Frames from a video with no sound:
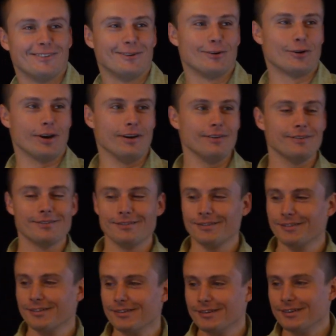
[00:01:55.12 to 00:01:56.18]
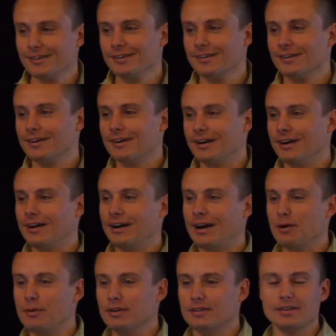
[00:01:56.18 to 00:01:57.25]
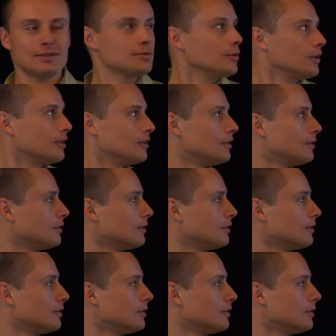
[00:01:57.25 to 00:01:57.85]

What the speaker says: Okay. How about this one?